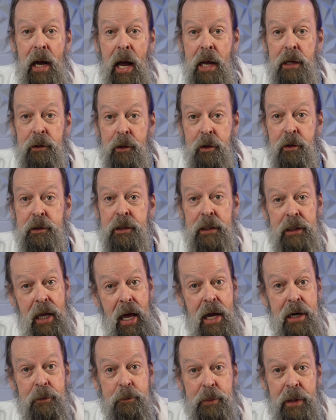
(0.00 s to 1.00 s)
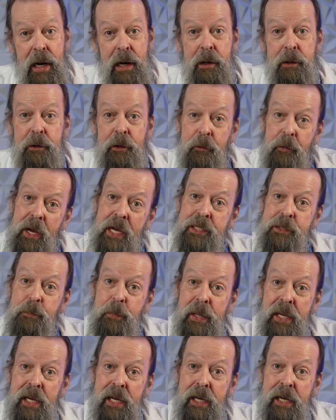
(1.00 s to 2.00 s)
I learned a lot about
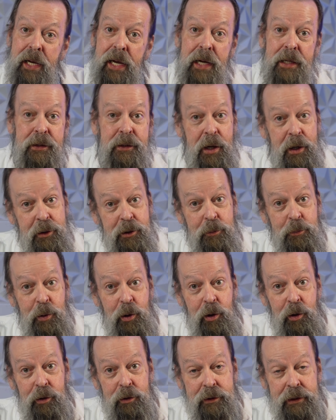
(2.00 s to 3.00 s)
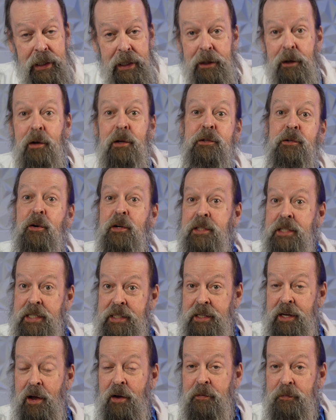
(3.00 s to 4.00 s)
USB and Thunderbolt and all sorts of
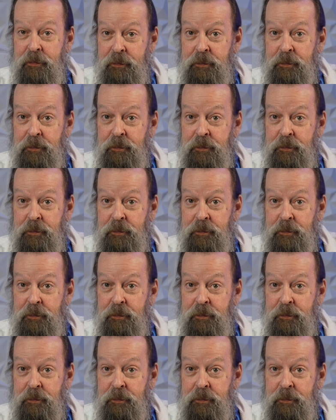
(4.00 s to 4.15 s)
stuff,